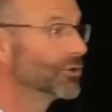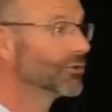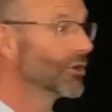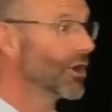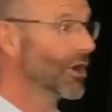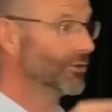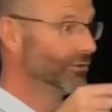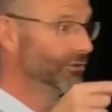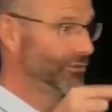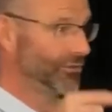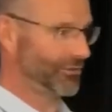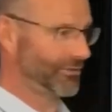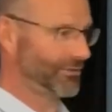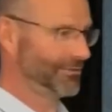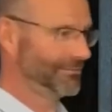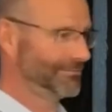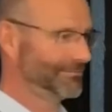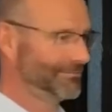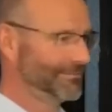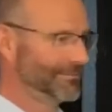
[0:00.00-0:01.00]
growth,
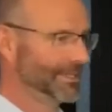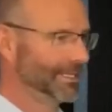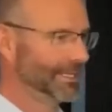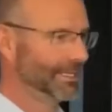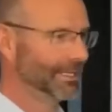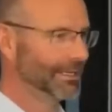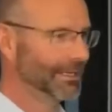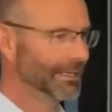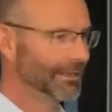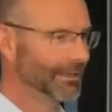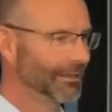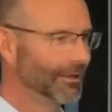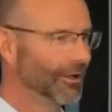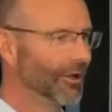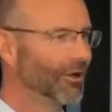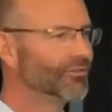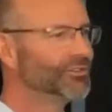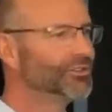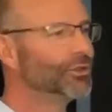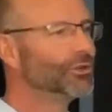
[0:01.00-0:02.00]

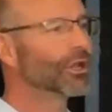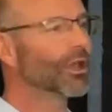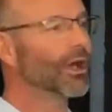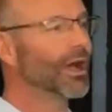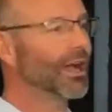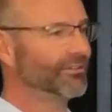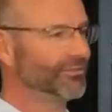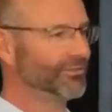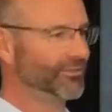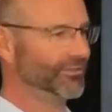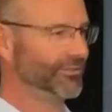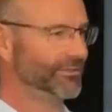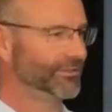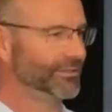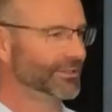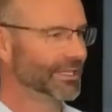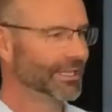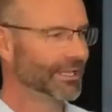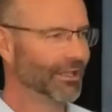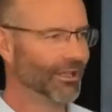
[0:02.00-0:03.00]
of new life,
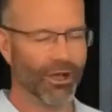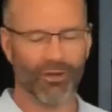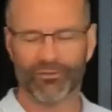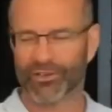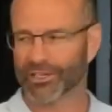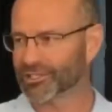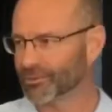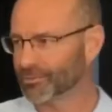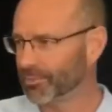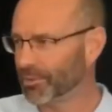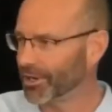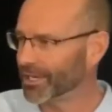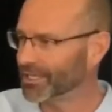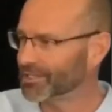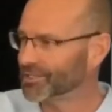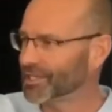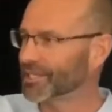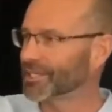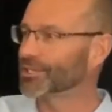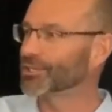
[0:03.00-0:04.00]
of
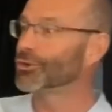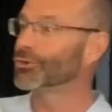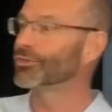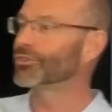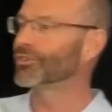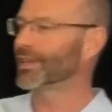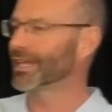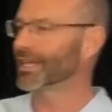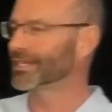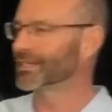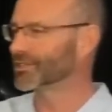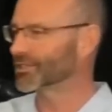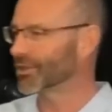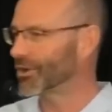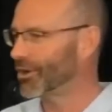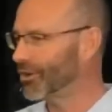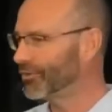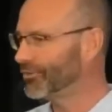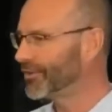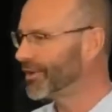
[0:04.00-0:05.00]
experiencing new things,
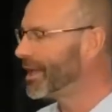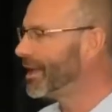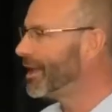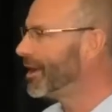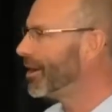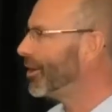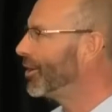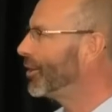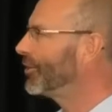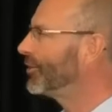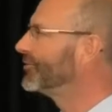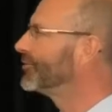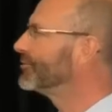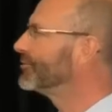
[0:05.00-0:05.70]
of